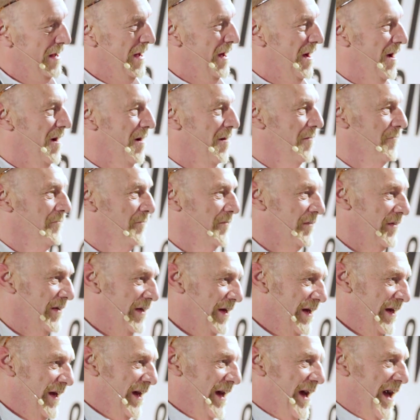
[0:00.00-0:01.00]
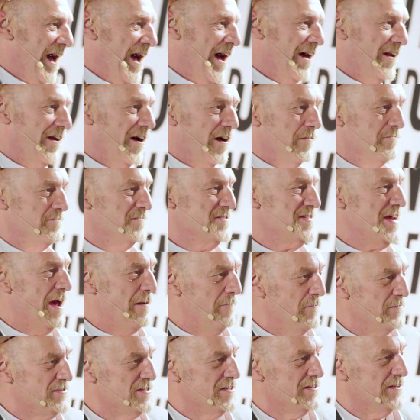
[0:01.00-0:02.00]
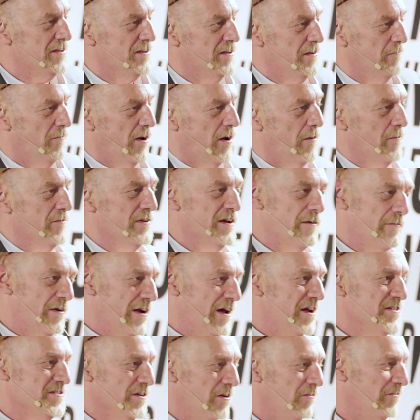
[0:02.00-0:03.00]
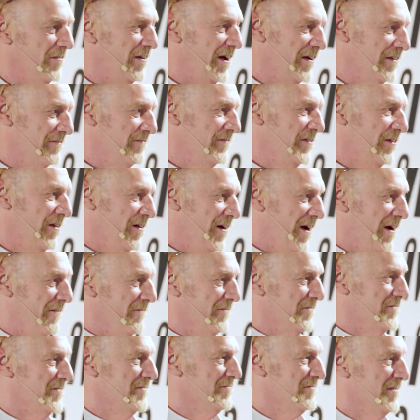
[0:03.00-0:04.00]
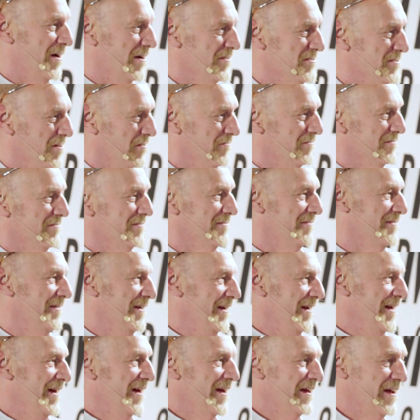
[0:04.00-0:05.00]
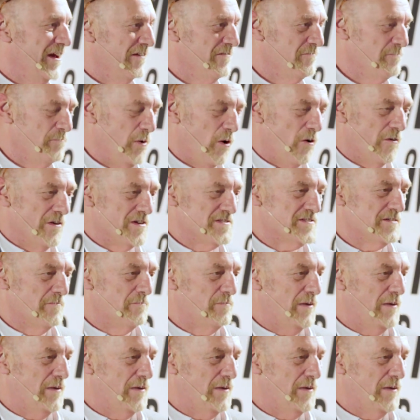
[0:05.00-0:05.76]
And I'm tempted at the moment. I don't give Boris a